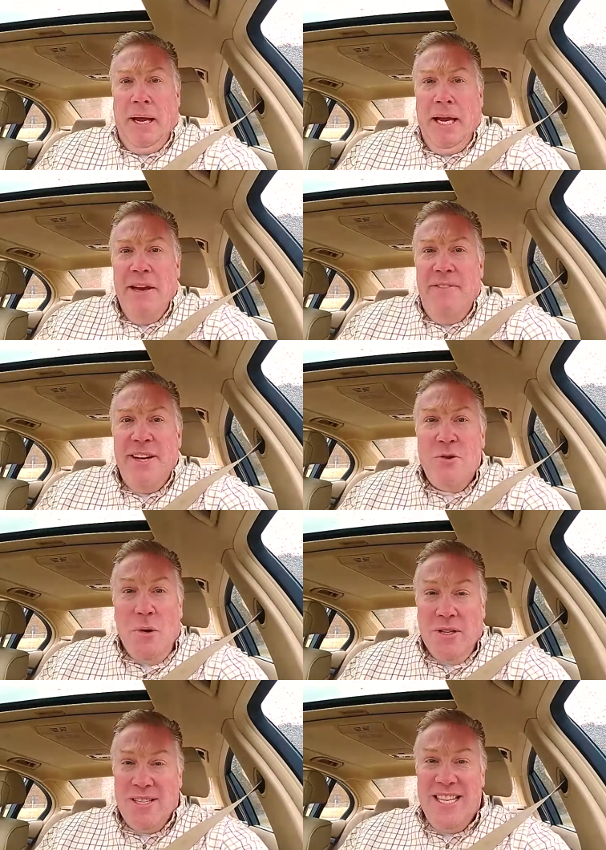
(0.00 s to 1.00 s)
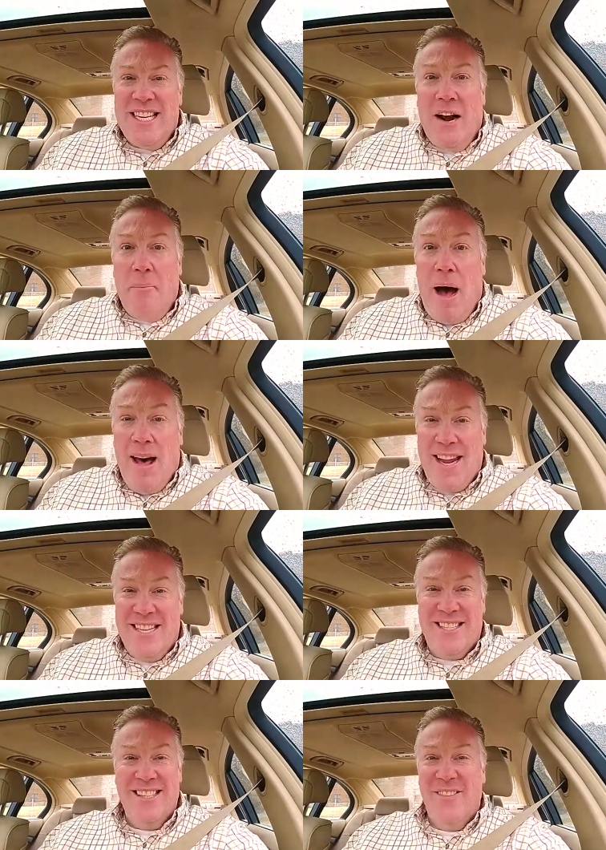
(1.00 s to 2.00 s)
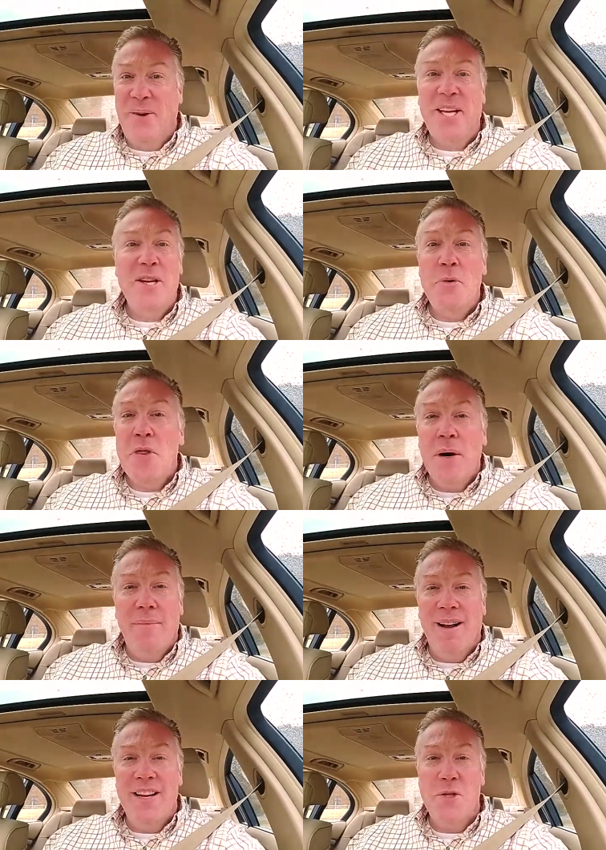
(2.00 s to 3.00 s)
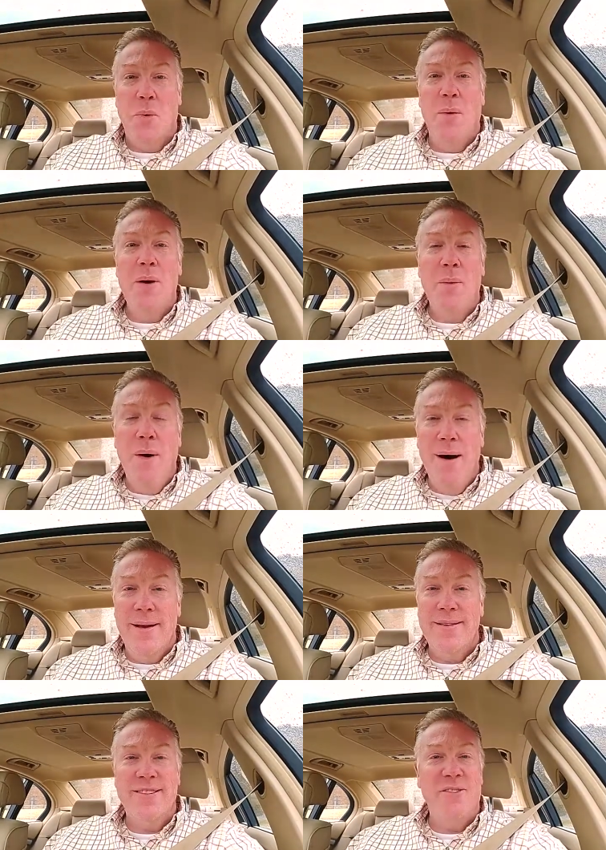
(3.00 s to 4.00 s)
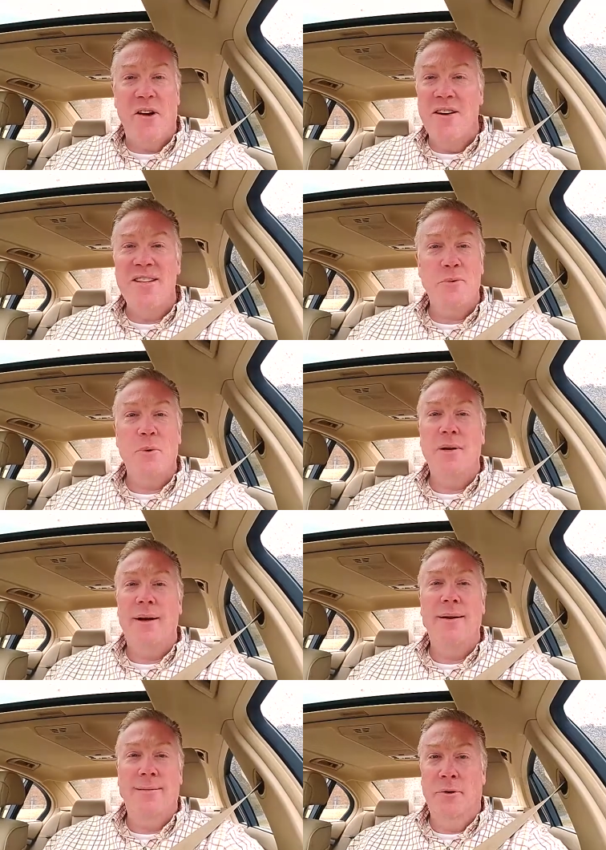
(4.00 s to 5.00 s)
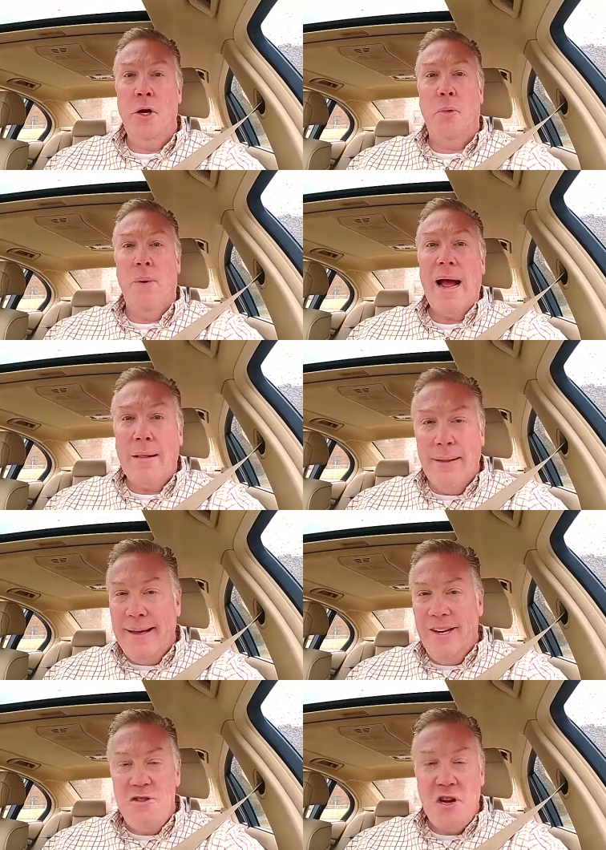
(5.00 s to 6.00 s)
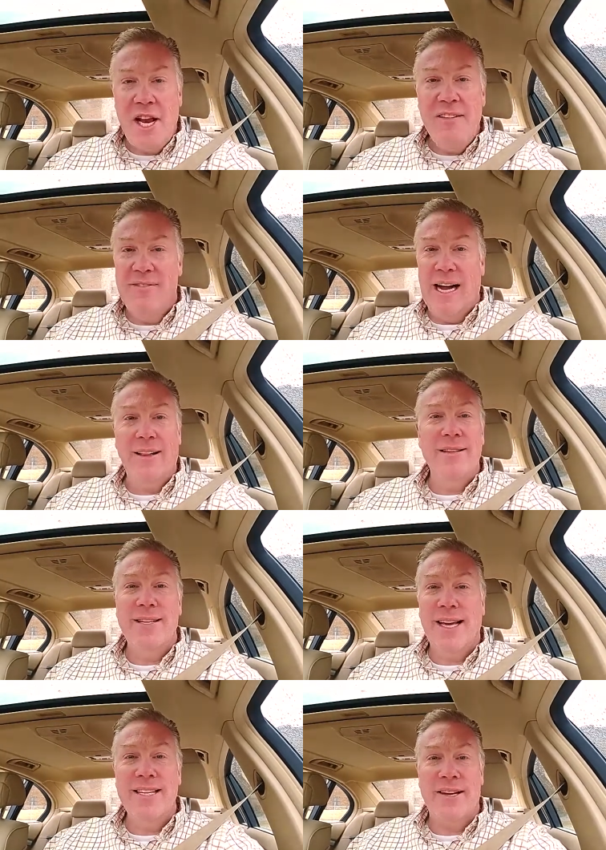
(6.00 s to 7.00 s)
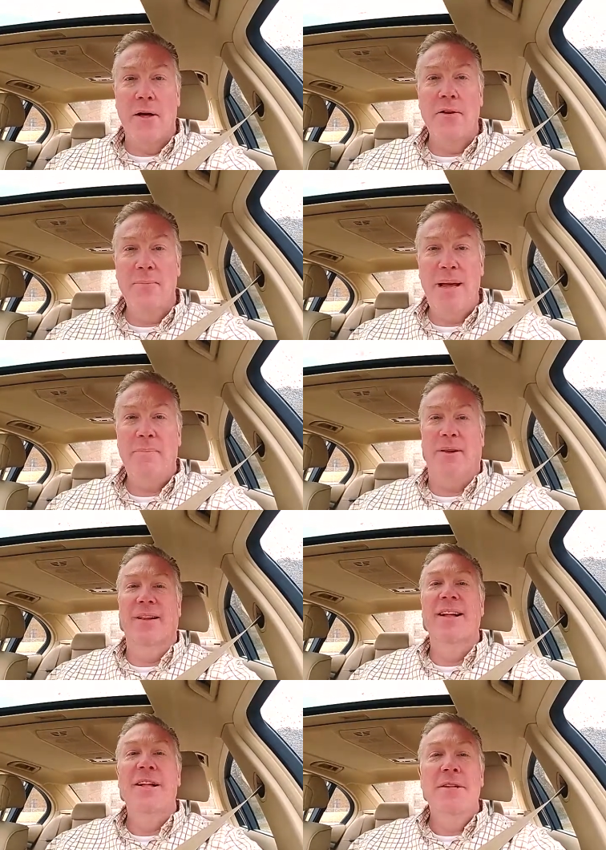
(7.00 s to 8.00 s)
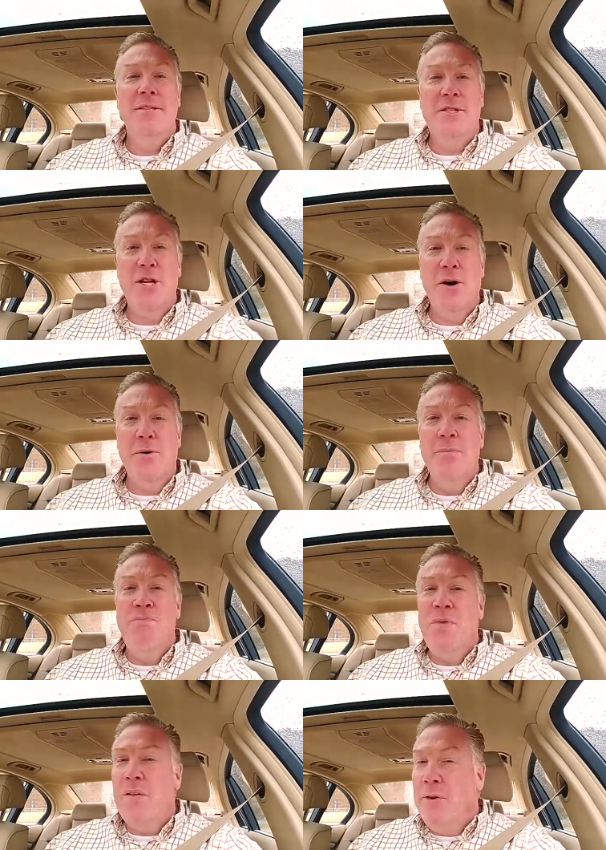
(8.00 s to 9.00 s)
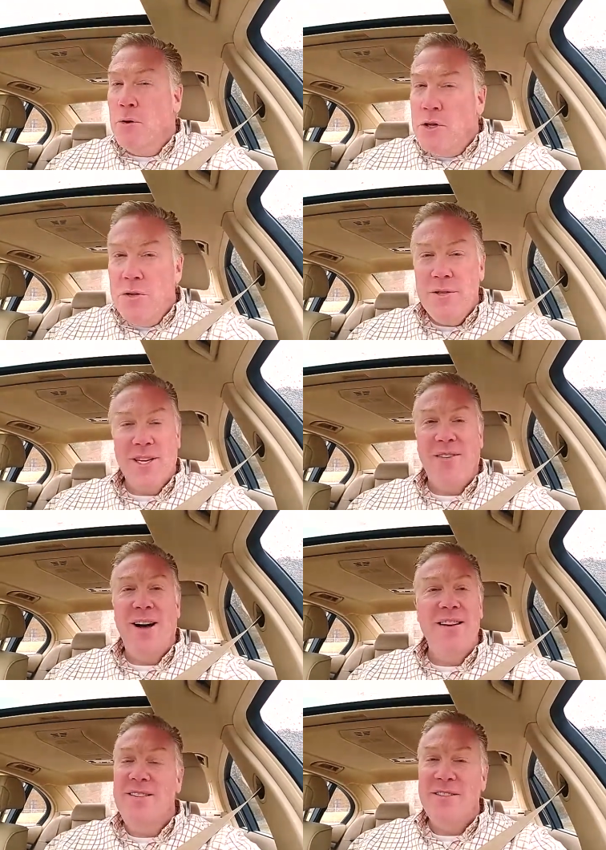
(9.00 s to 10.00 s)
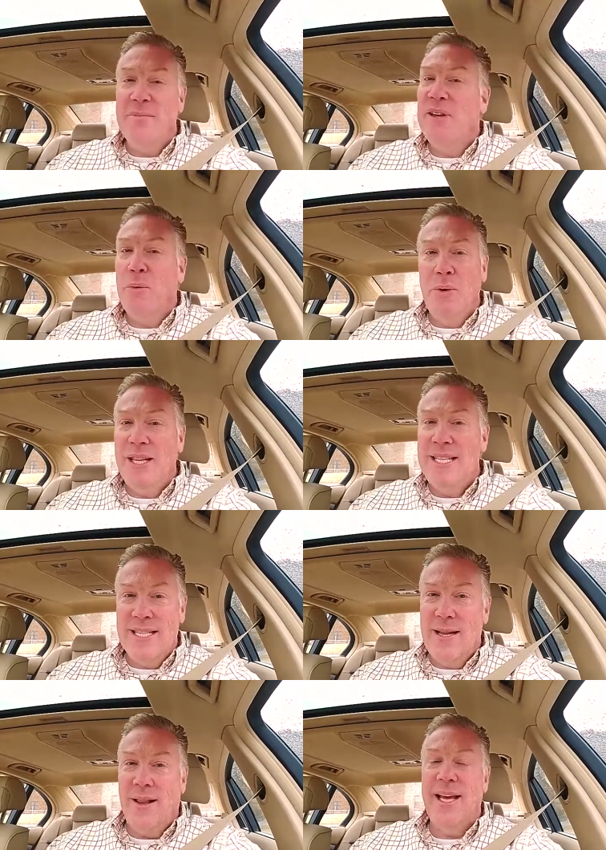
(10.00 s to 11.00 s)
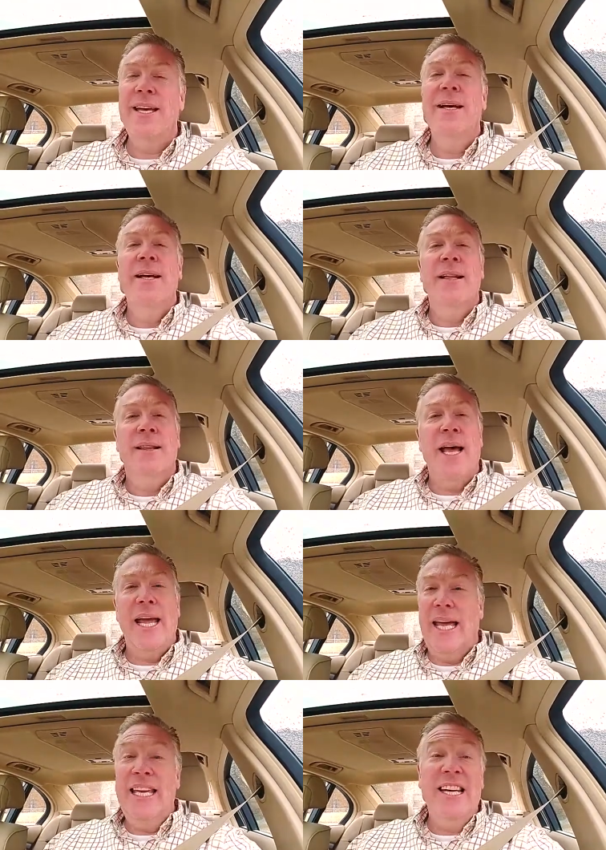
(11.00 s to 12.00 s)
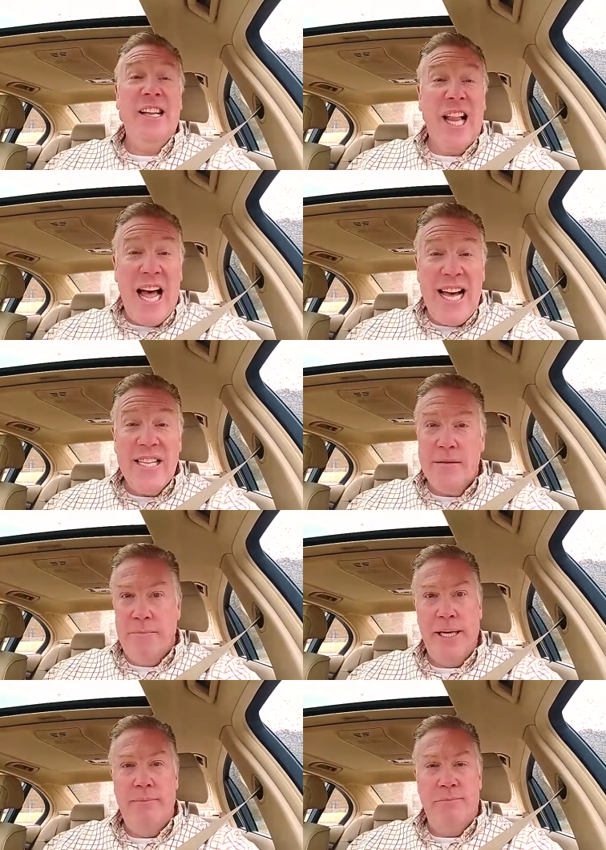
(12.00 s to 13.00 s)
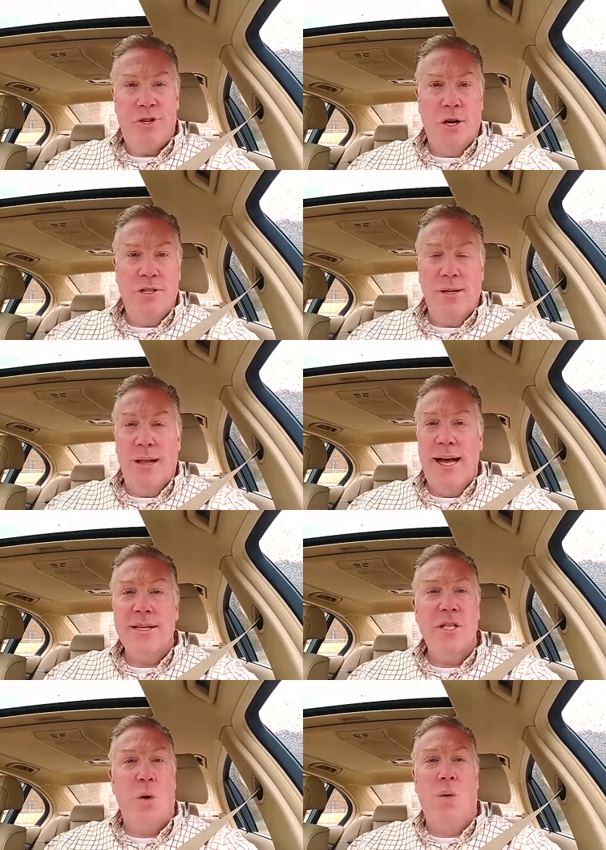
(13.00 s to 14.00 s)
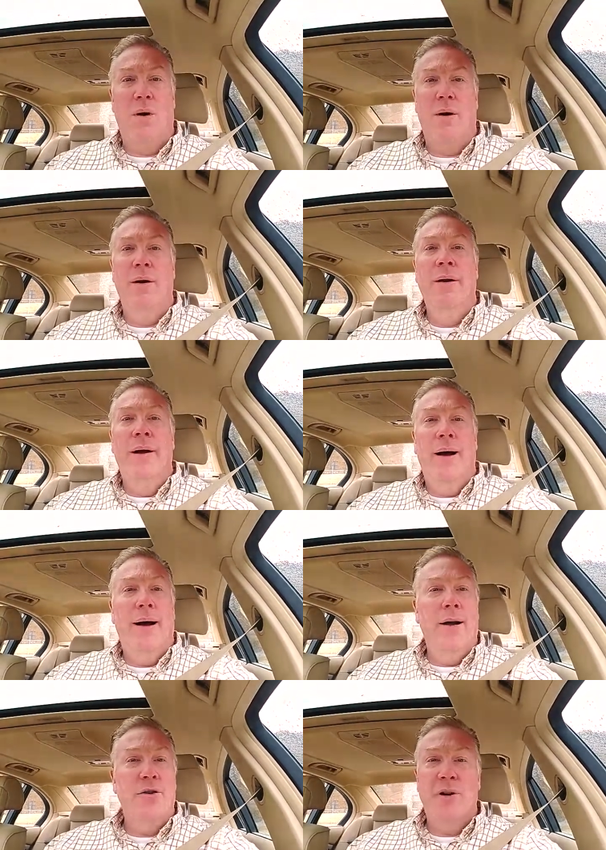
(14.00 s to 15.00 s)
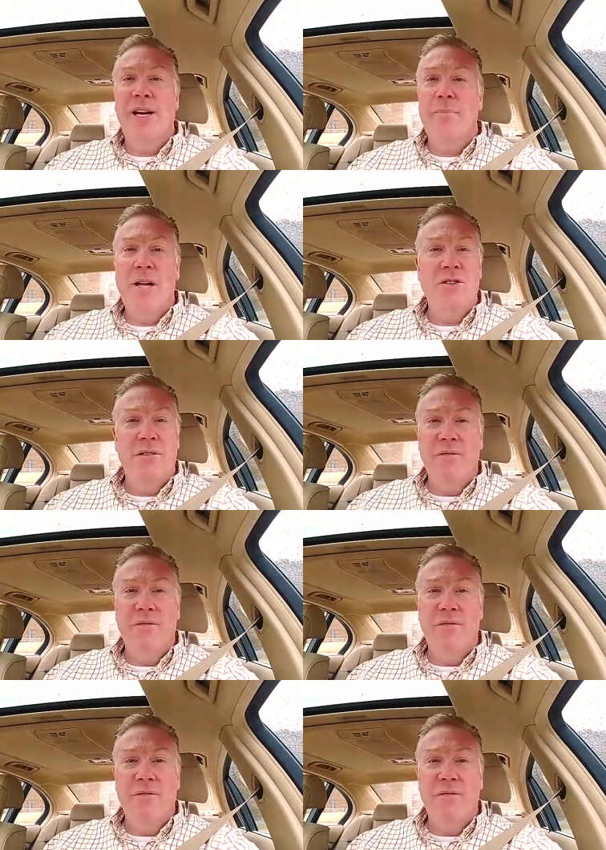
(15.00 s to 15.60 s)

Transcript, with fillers: individuals. It's our bodies. We get to do with our bodies what we want, so long as we're not directly initiating violence against other people. So if you choose to go out and do something really silly, like eat glass, eat shards of glass, or uh, drink a bunch